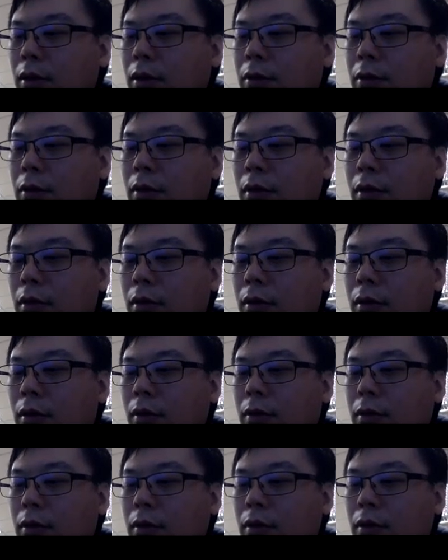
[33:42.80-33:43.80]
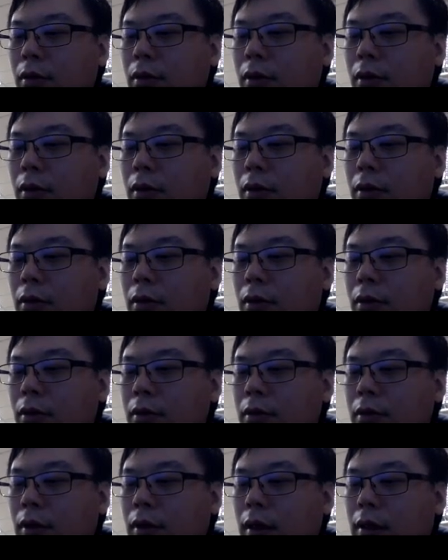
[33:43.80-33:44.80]
to, to, to
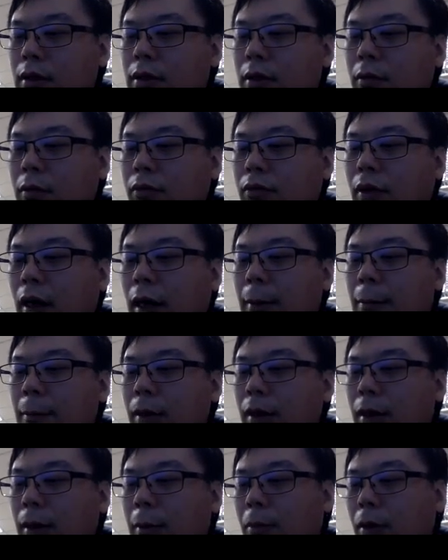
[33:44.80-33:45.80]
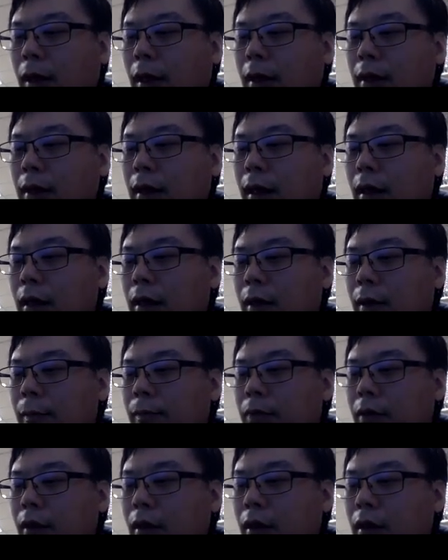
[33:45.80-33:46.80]
do this fiber product.
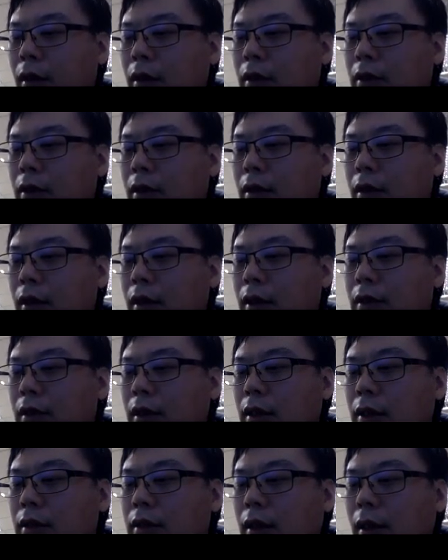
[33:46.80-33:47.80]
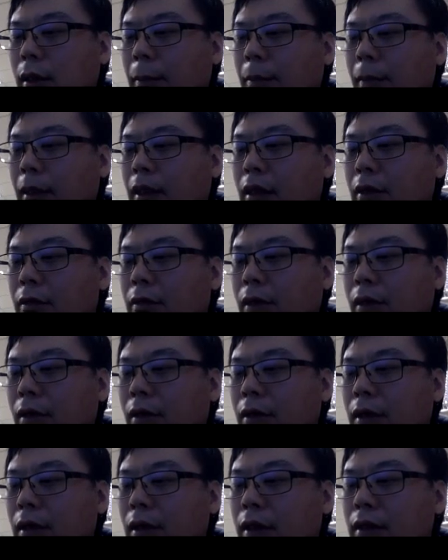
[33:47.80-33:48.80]
So this is a
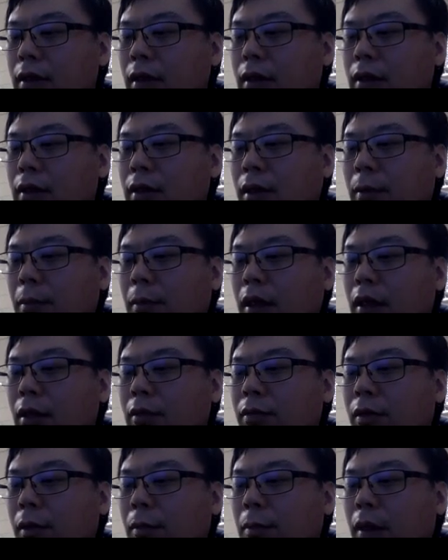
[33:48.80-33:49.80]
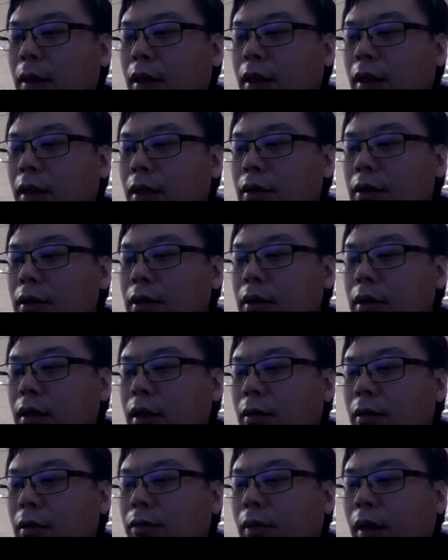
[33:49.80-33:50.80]
manifold. This is a manifold because
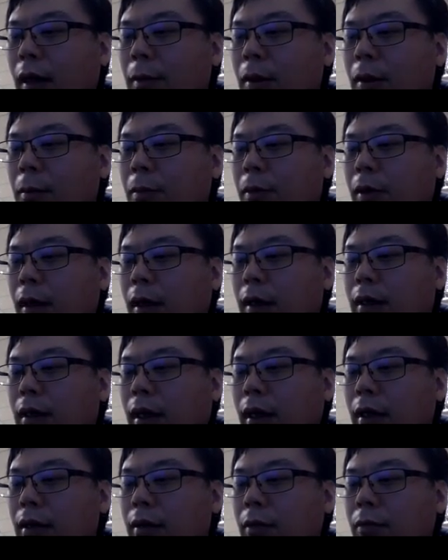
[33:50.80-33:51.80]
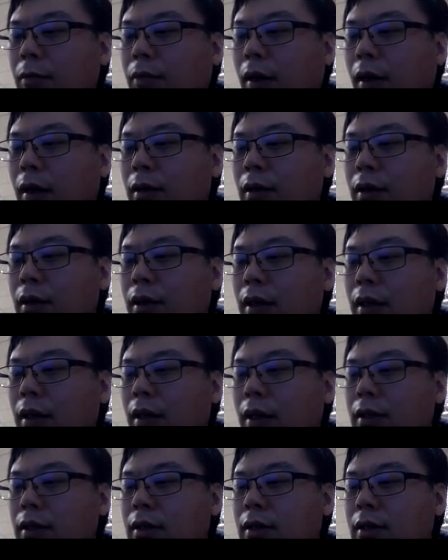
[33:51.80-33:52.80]
the fiber product from
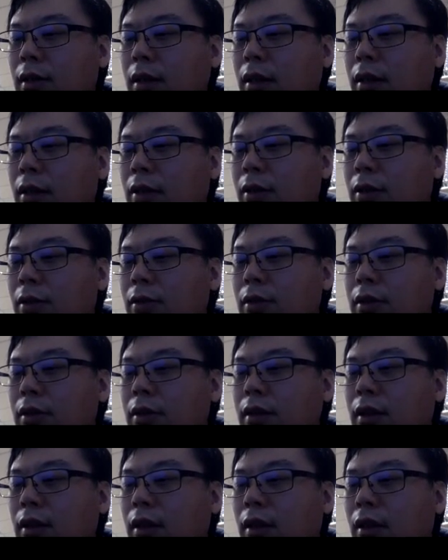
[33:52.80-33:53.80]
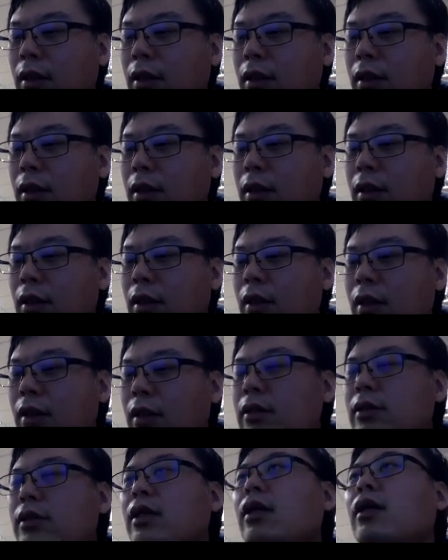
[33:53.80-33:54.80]
TZ to Z
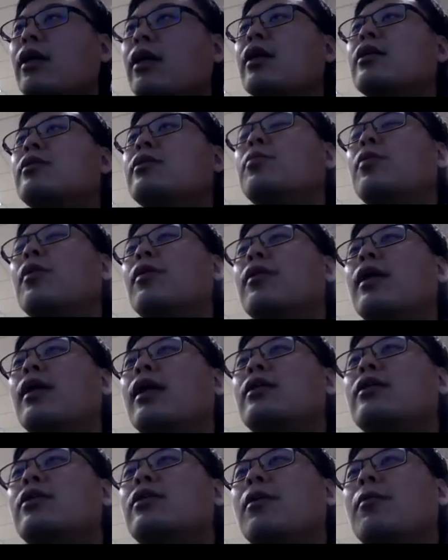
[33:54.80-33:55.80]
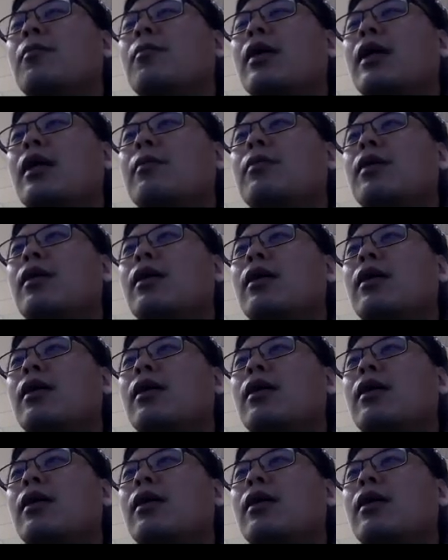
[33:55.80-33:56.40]
is an exponential map.